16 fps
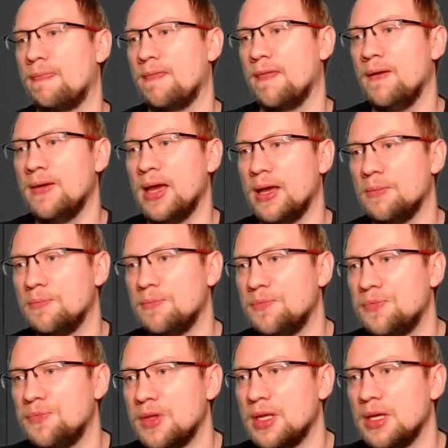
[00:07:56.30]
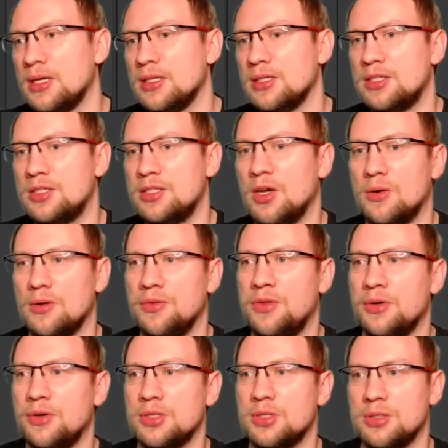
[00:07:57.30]
Okay. So
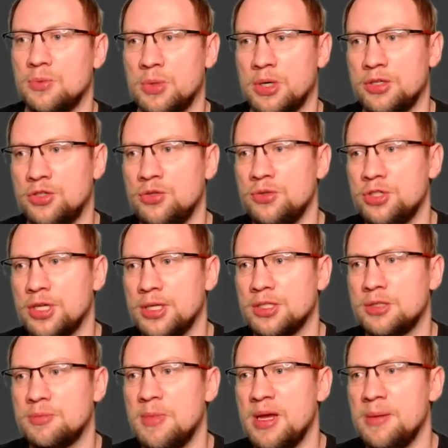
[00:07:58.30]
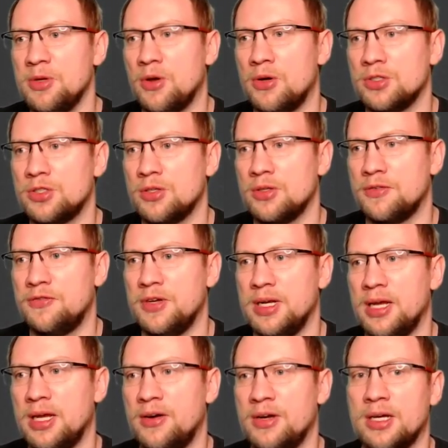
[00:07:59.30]
those were two changes, maybe also the fill
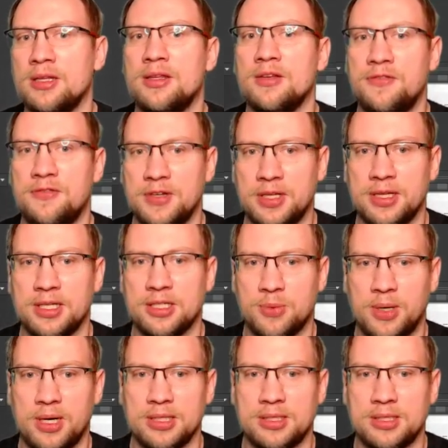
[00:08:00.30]
area, the fill, that's why I